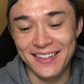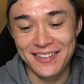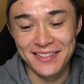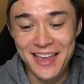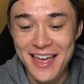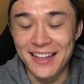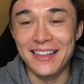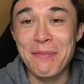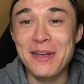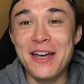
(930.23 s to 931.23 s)
Yeah,
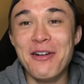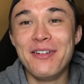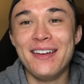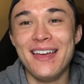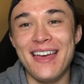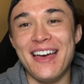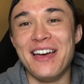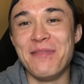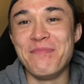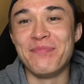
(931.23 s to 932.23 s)
let me know.
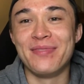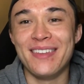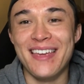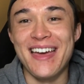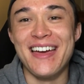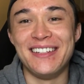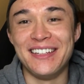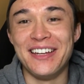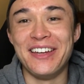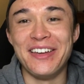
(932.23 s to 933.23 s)
And
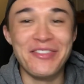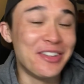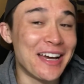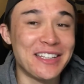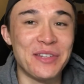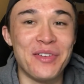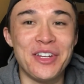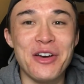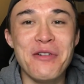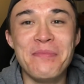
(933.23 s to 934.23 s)
if you like this
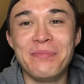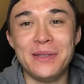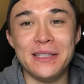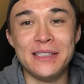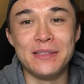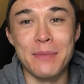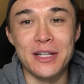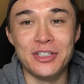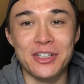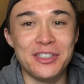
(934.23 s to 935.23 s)
video, please make
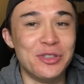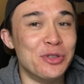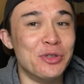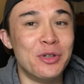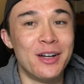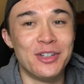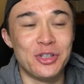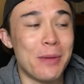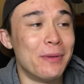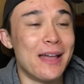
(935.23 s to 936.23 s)
sure to
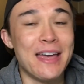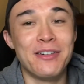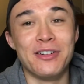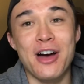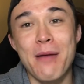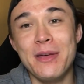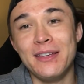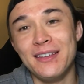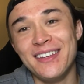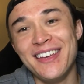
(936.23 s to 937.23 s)
drop a like or comment
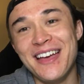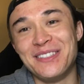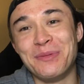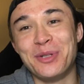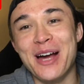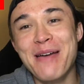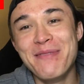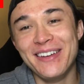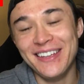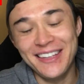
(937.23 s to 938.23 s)
and subscribe.
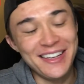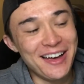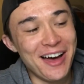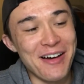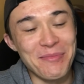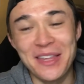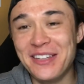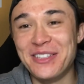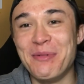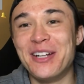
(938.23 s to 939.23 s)

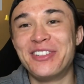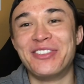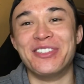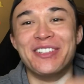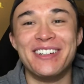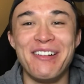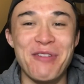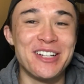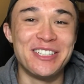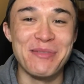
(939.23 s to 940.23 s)
Thanks so much for
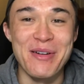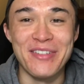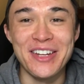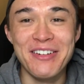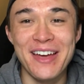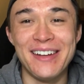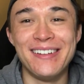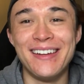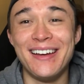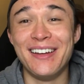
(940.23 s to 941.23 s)
watching my video,
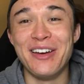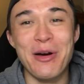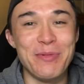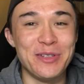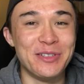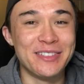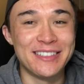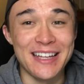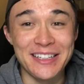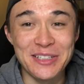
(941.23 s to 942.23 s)
and I hope you
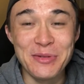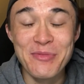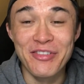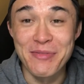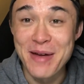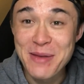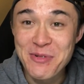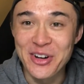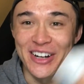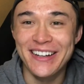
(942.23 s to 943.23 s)
stay tuned for many
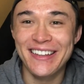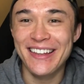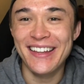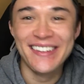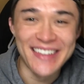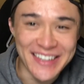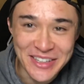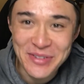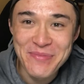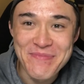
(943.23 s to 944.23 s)
more. Thank
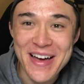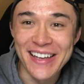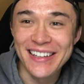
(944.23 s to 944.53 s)
you. Bye.